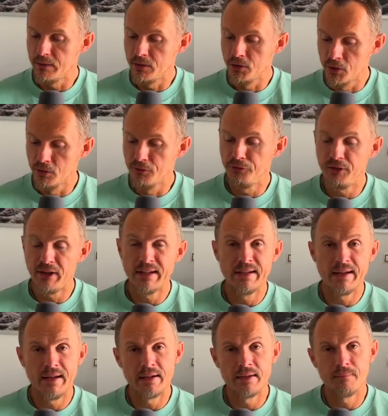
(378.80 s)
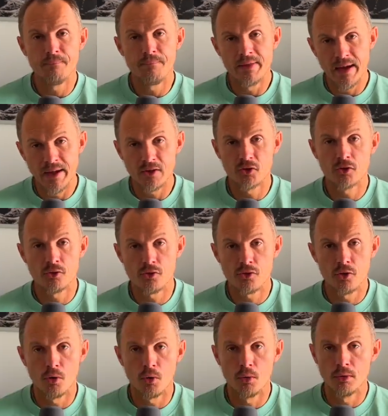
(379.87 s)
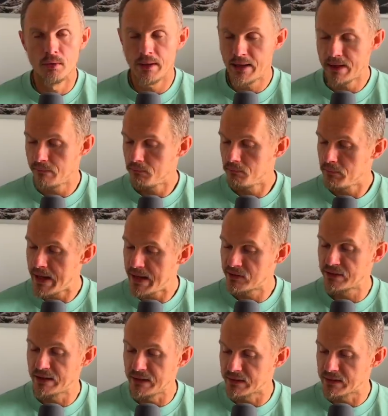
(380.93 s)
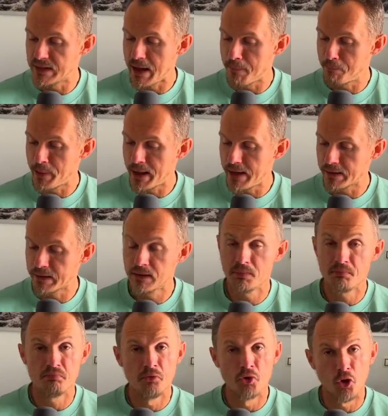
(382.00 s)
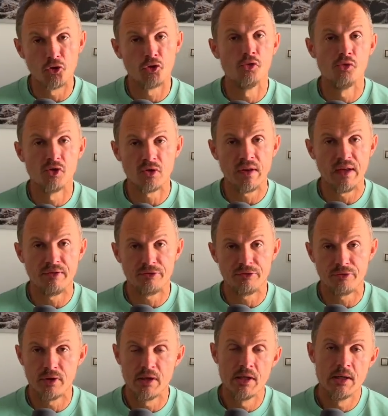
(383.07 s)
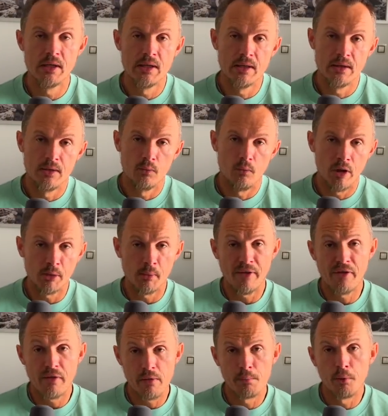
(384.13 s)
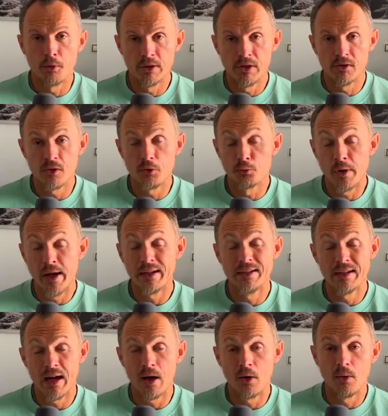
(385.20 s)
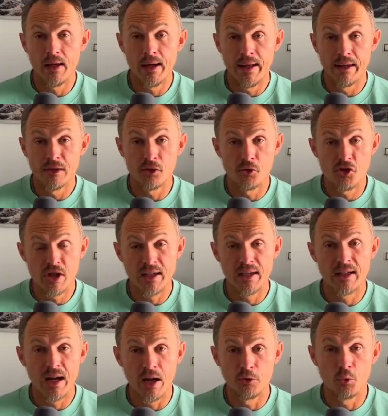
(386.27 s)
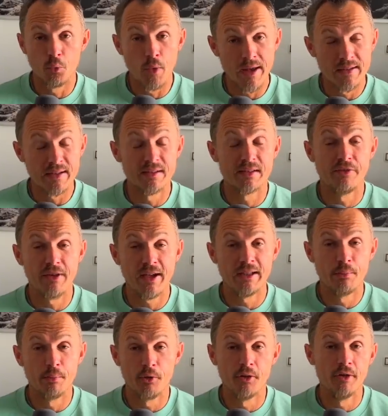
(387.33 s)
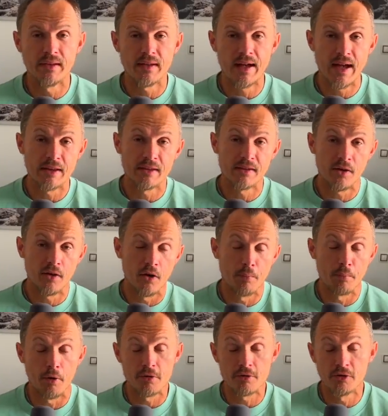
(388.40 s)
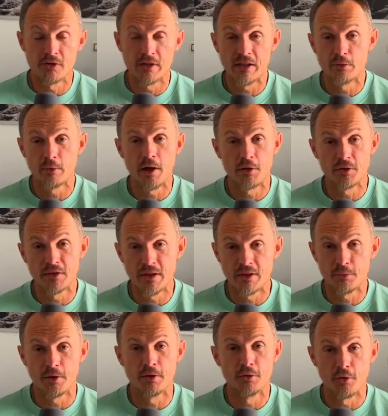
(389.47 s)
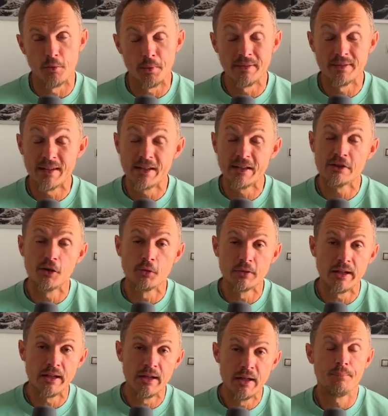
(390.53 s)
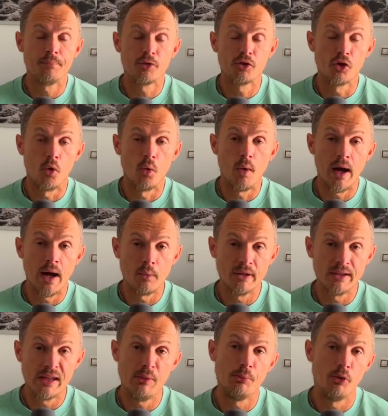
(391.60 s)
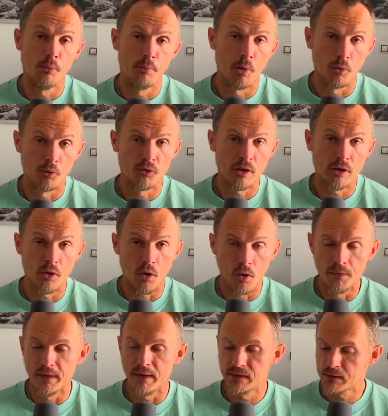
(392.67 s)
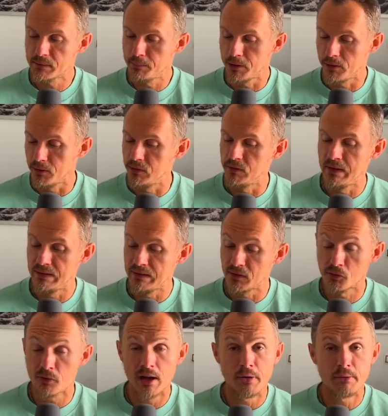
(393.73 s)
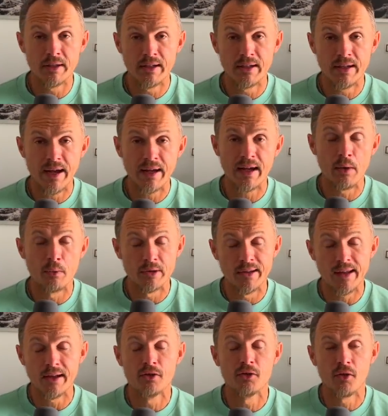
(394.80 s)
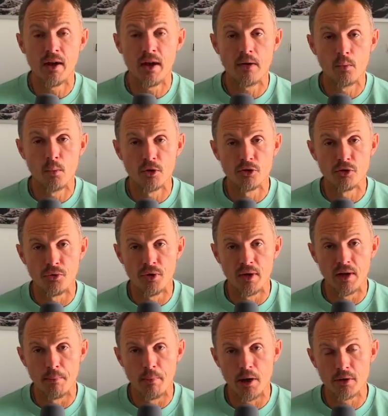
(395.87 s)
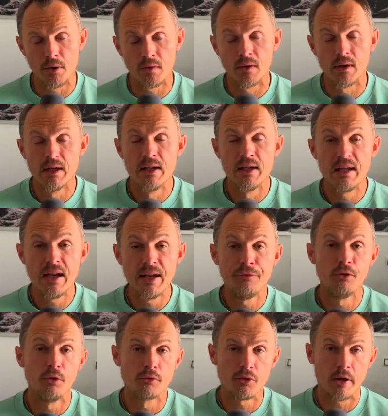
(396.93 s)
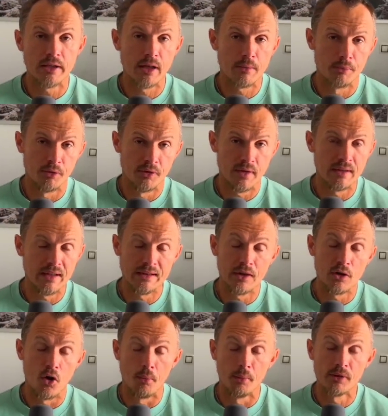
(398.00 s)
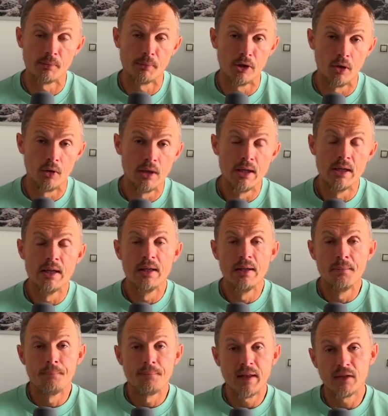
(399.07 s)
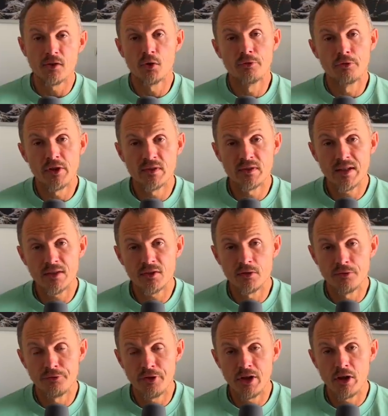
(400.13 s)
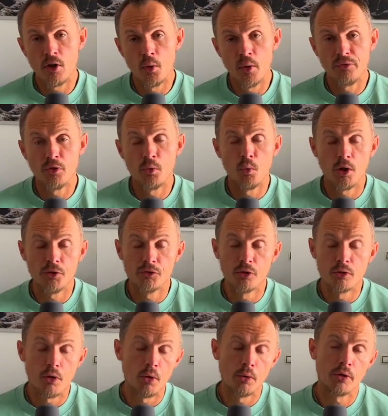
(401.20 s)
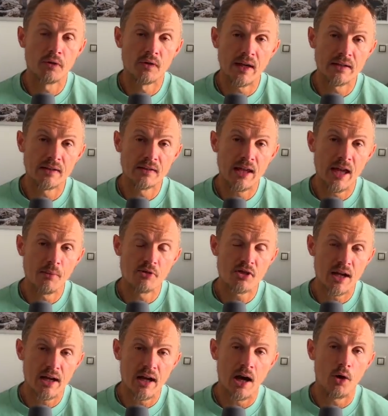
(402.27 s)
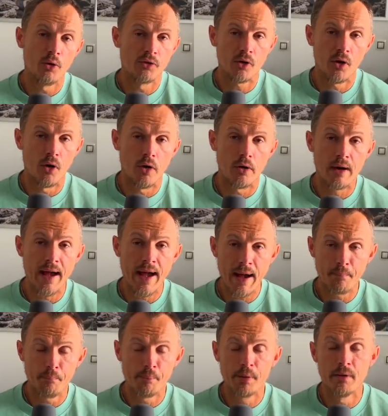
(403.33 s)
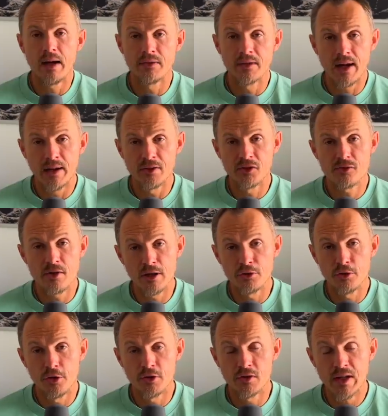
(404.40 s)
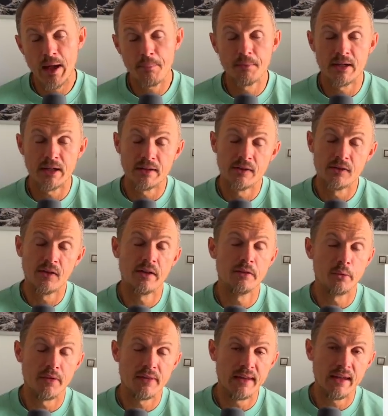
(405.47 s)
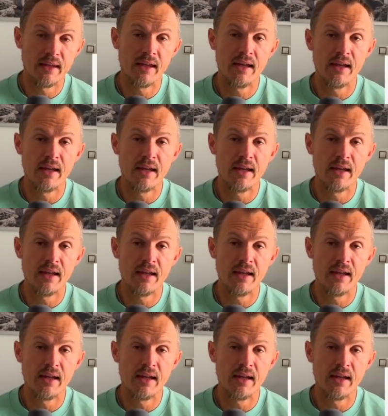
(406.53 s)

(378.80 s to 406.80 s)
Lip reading: Good feeling, nice control, excellent snapback, not too stiff. One of my favorite polys right now, so check it out when it's available at our partners, Tennis Warehouse, Tennis Warehouse Europe, and Tennis Only. So I will keep you posted on this, because it's a string I really like. I would like to hear what you think about it. If you've tried it, put that in the comments below. That is all for this Tennis Nerd video. If you want to grow your tennis game, check out our app, the Unstrung Nerds app that I did together with Nikki.